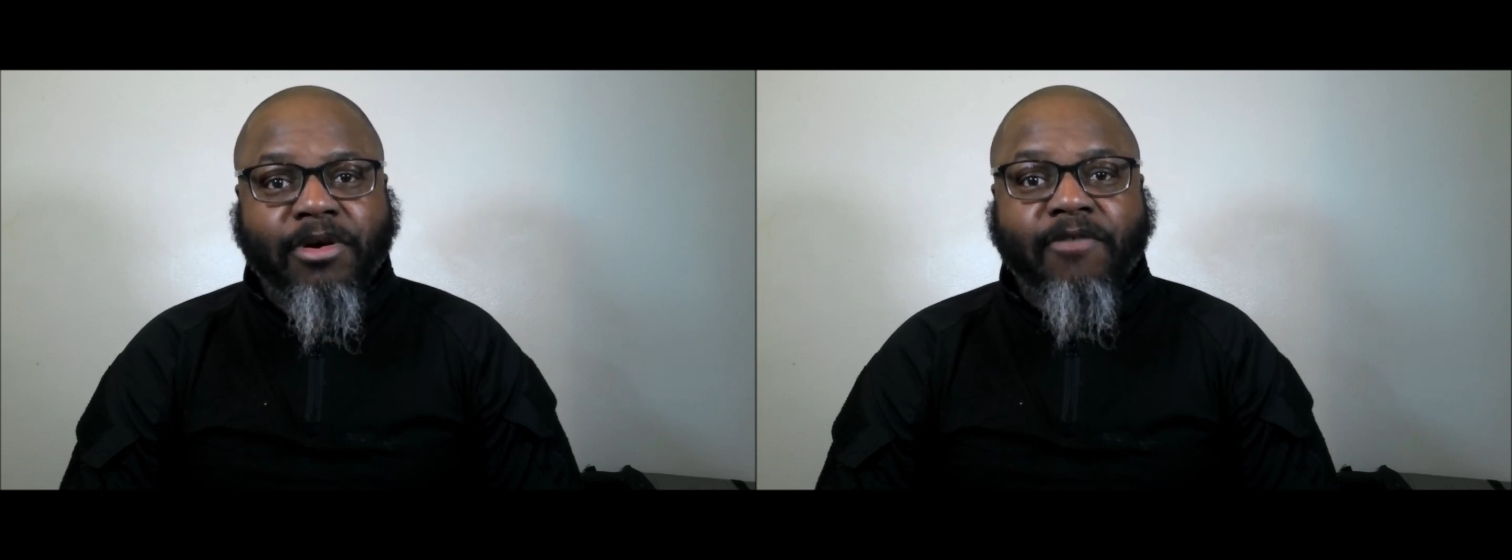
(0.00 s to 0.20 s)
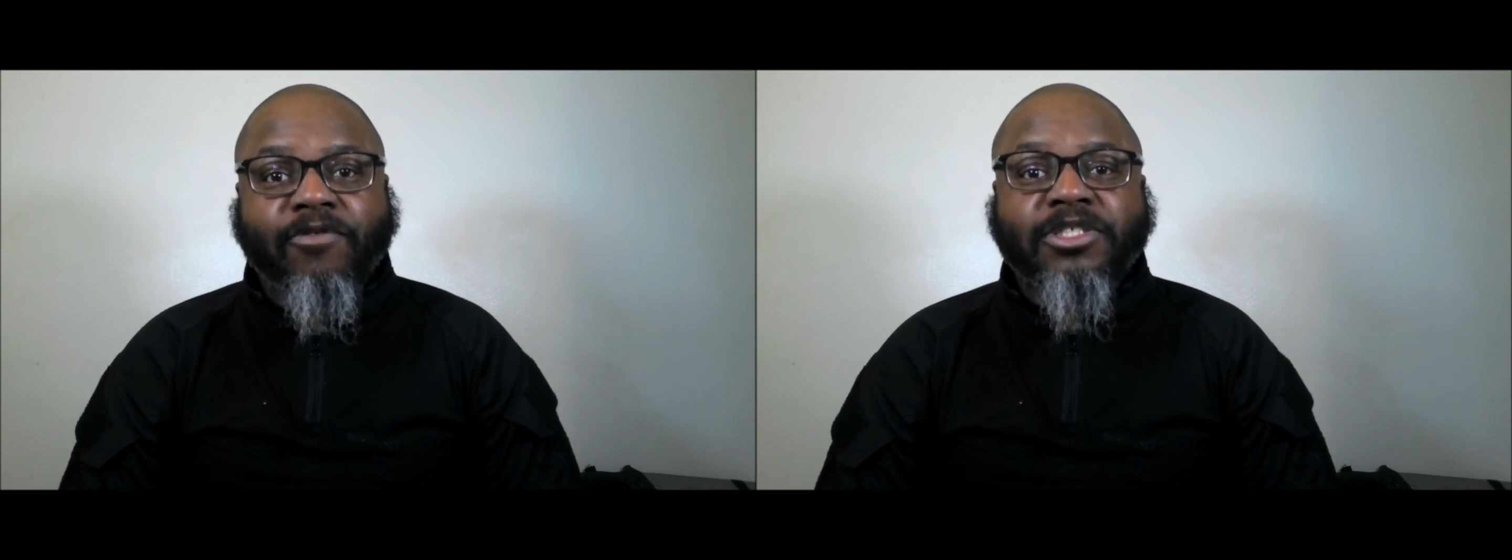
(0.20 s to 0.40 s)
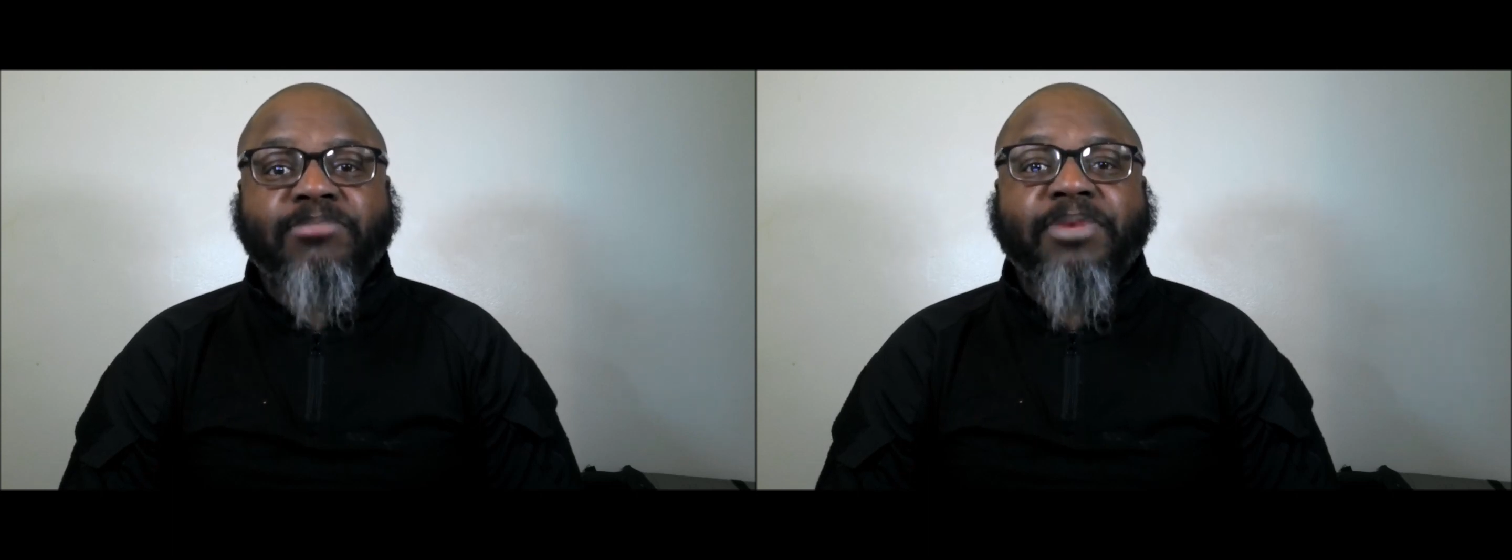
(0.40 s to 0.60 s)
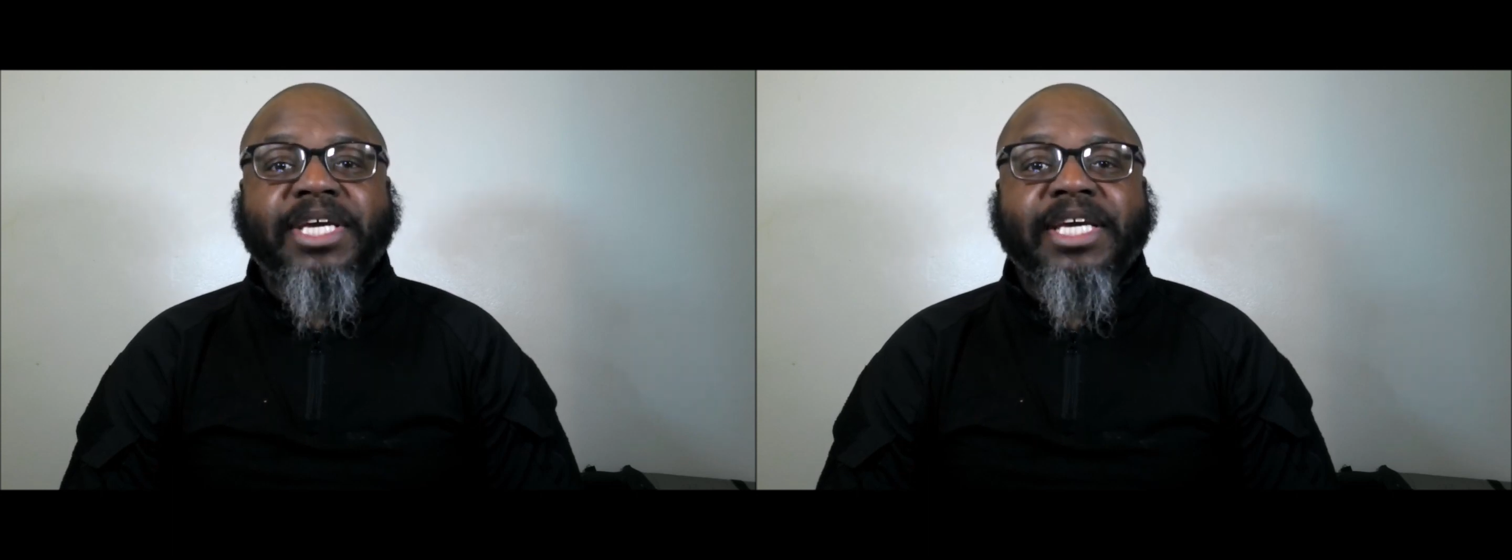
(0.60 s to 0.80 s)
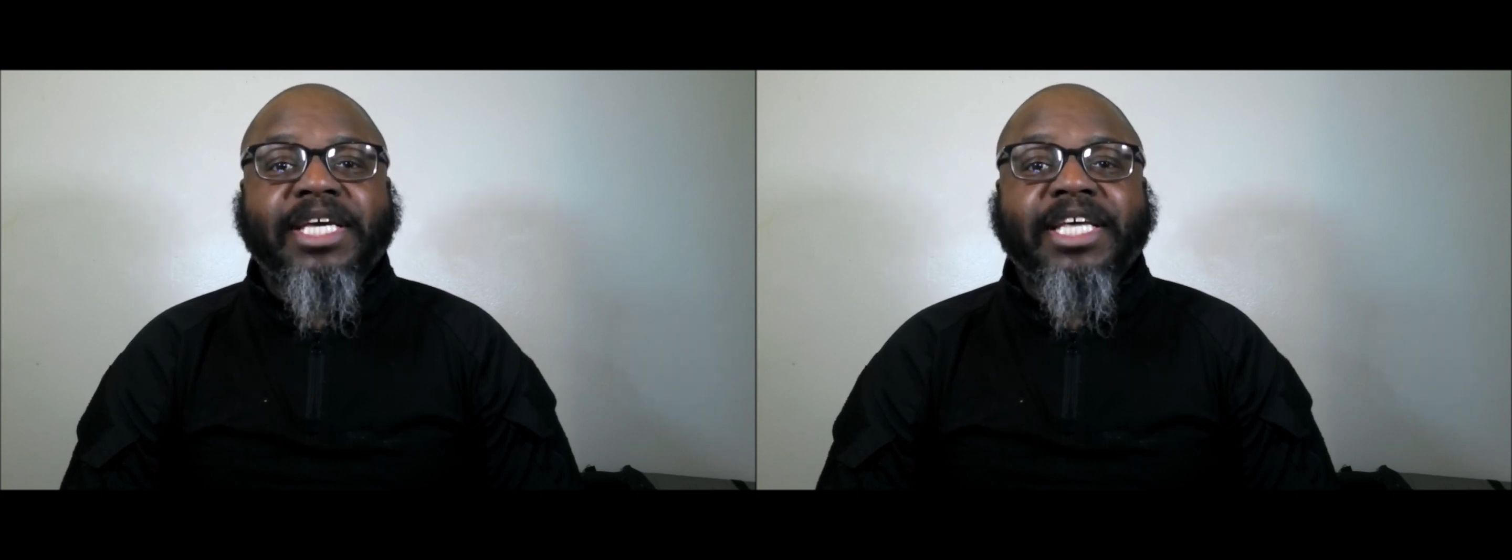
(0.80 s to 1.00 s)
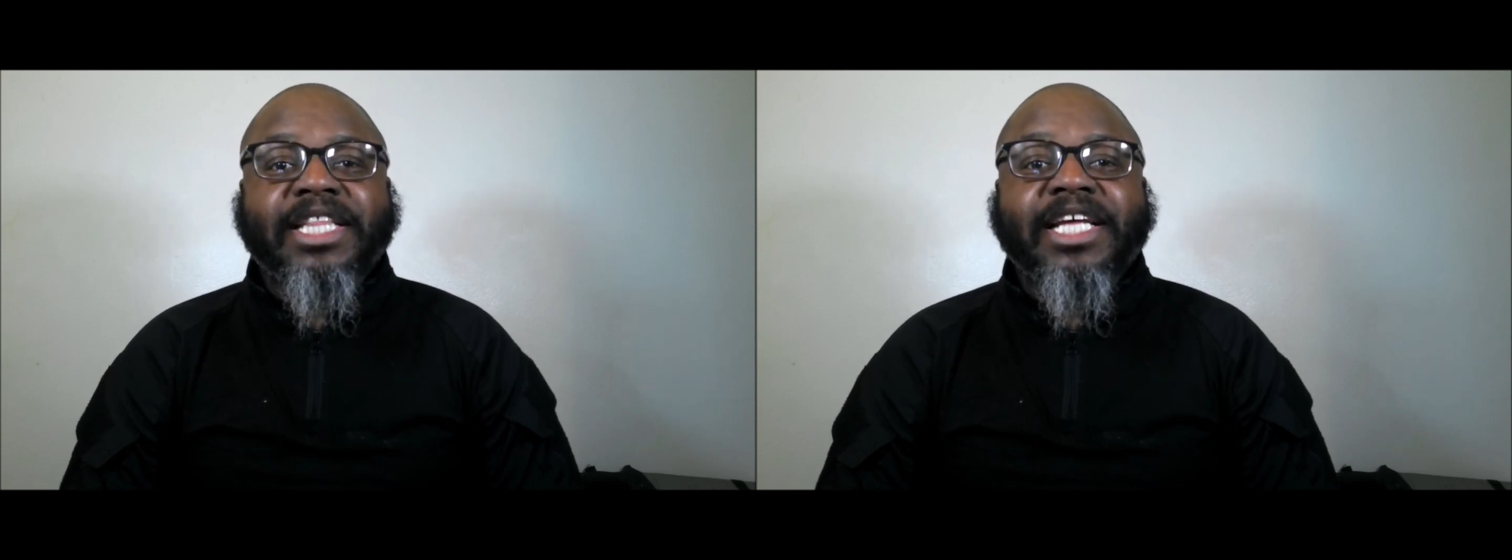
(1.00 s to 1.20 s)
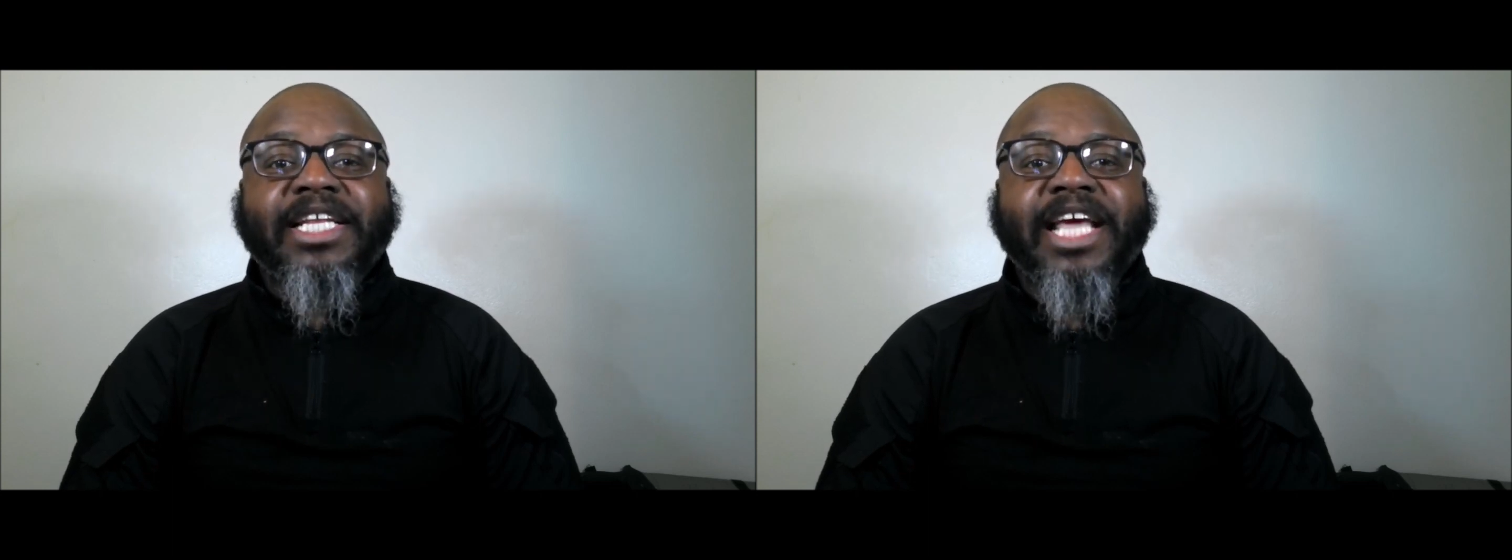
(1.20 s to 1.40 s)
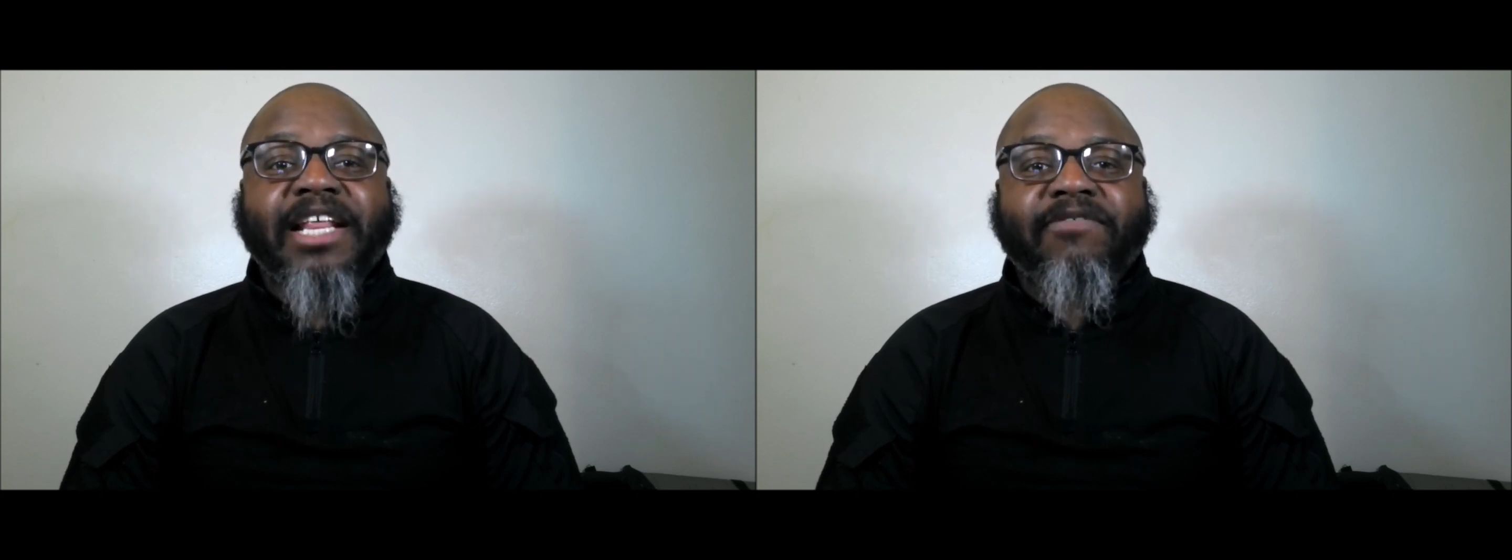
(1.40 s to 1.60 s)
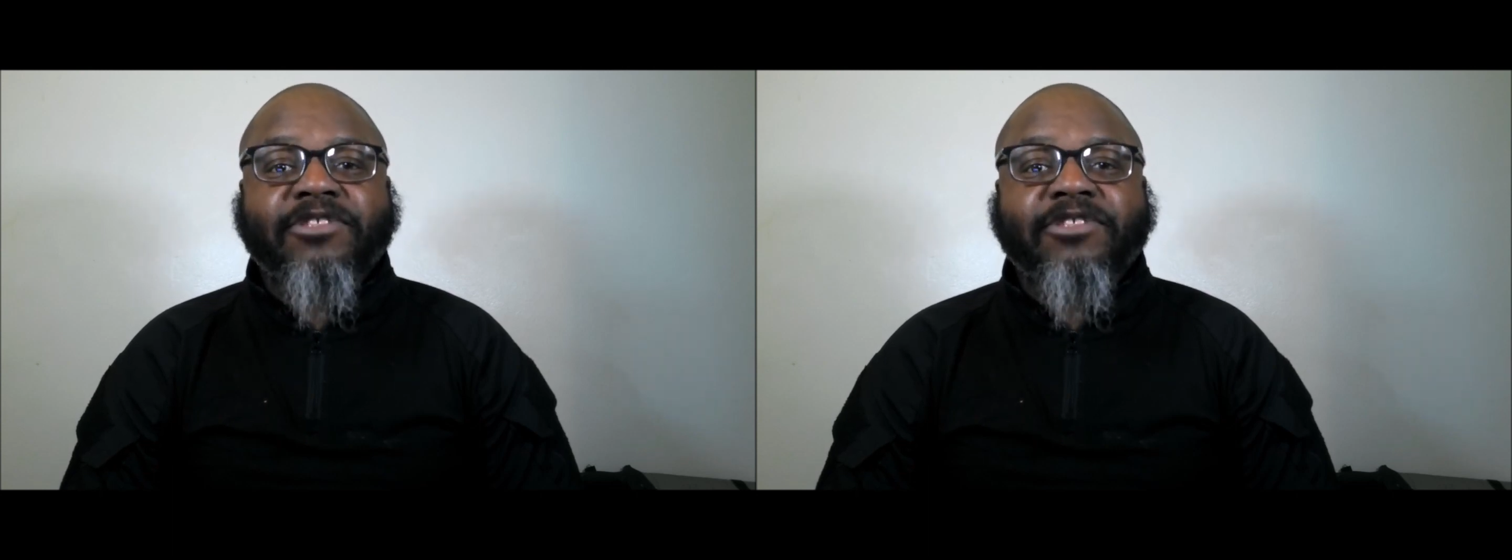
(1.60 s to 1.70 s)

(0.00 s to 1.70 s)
for speaking in their native